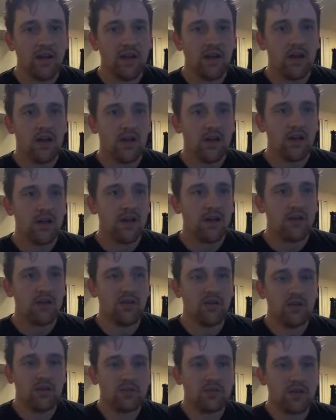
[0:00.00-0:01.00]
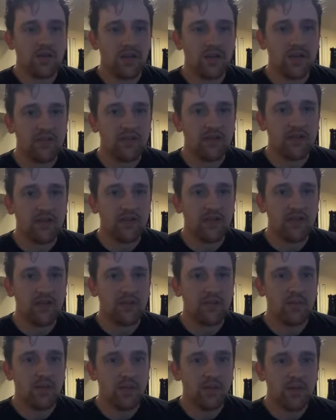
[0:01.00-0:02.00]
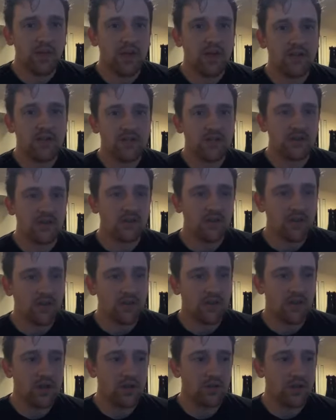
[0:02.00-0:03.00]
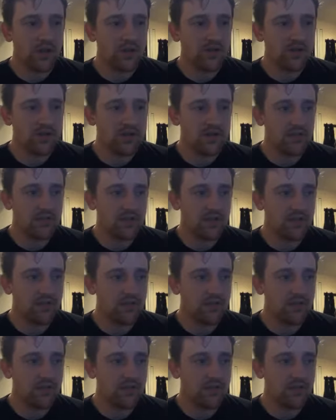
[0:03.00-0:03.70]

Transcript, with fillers: and all you had to do is believe it, but you didn't, so you don't get the benefits of it,